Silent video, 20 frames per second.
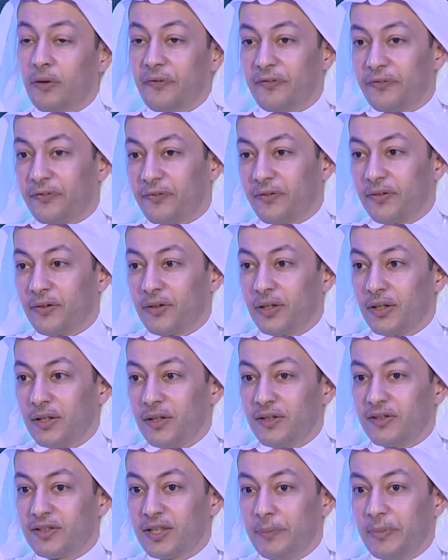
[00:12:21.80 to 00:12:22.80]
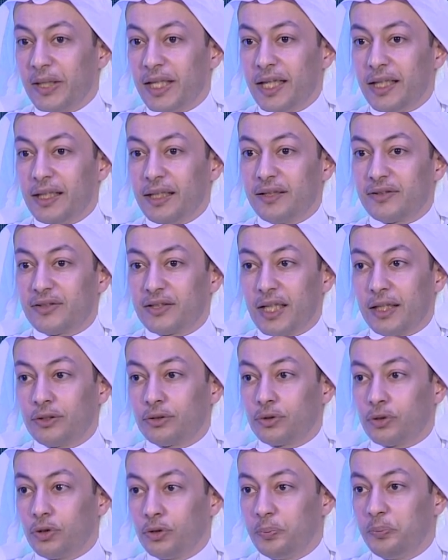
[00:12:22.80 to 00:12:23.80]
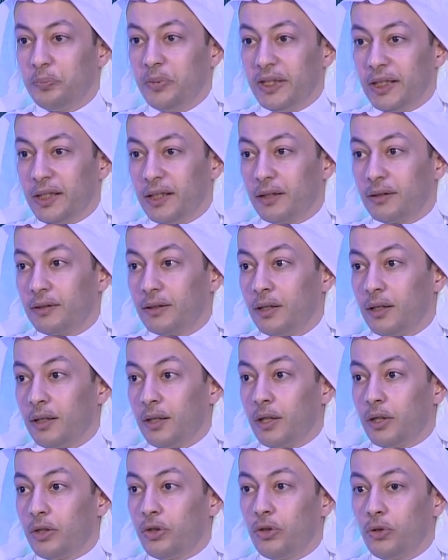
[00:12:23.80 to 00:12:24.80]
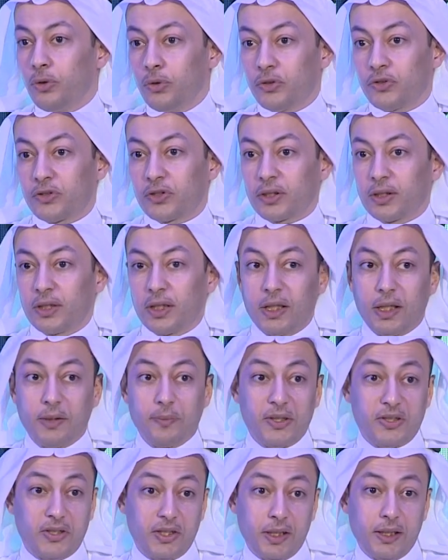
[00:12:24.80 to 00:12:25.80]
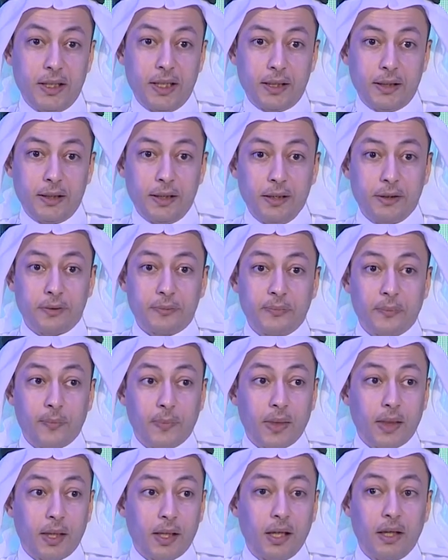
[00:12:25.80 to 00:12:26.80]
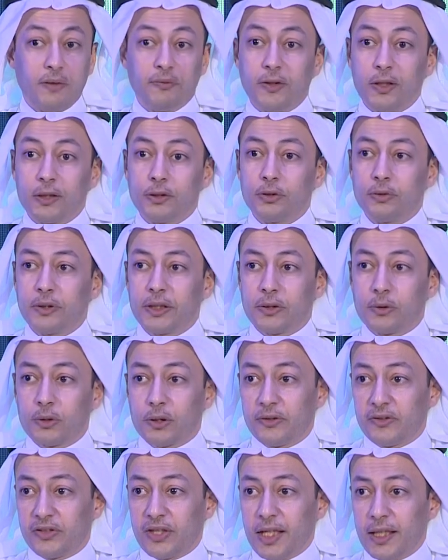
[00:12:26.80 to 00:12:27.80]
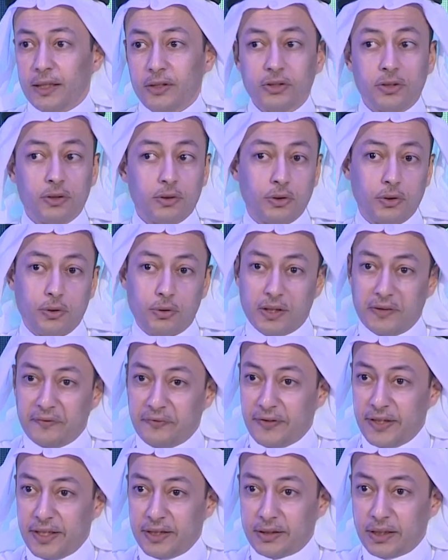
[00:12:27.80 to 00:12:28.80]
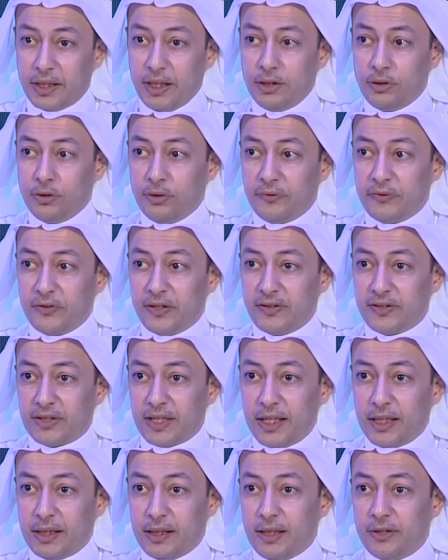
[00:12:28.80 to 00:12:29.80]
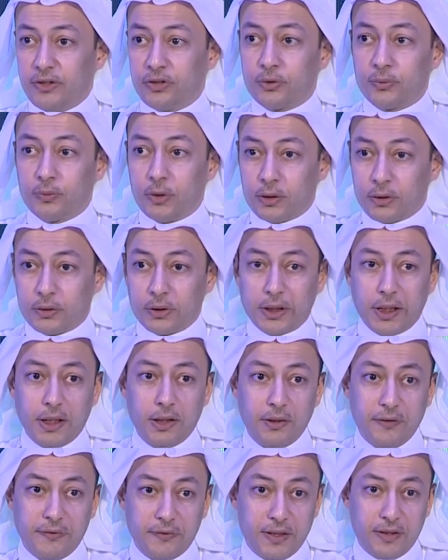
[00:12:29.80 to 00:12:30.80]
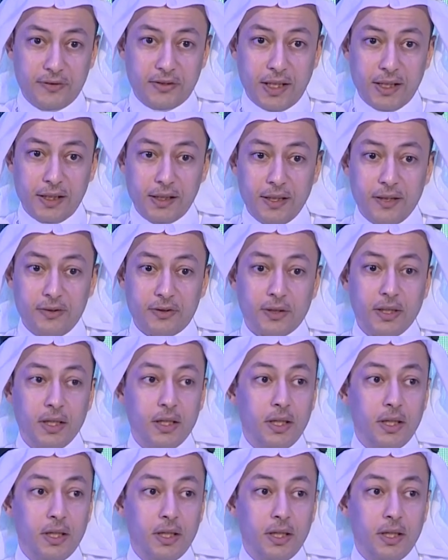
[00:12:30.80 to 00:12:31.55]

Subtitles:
of some areas that could be used in machine learning. If you are doing your research, you can find any of these areas to work on any of these areas.